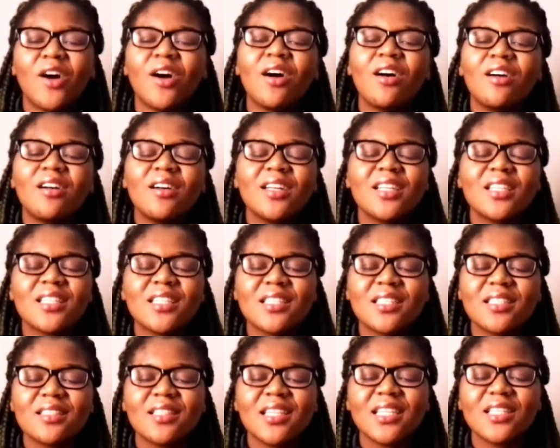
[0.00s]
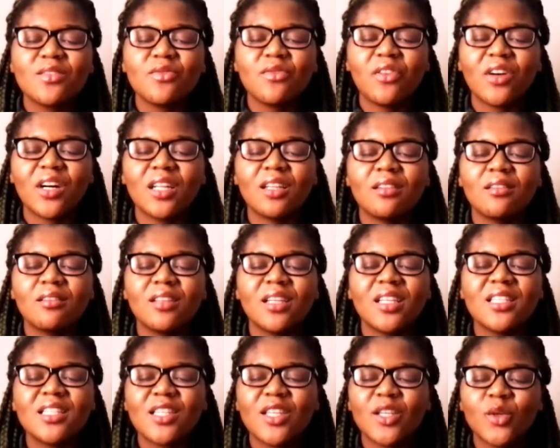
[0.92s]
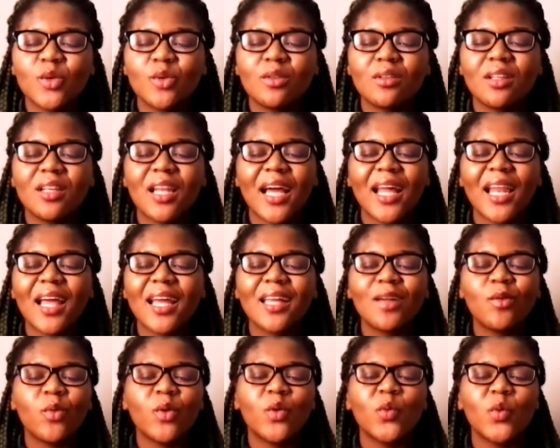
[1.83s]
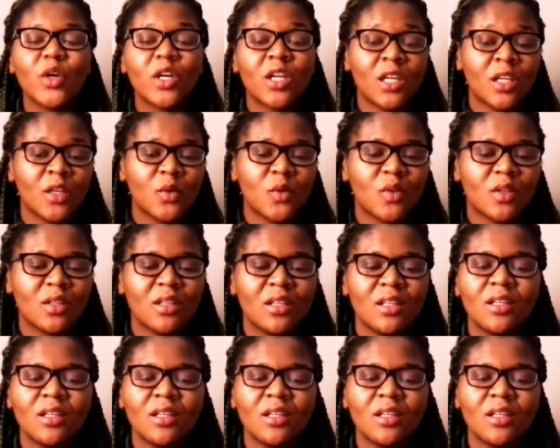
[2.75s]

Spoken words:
Oh, it's just, it's fun. It's cute. I like it when we're cute.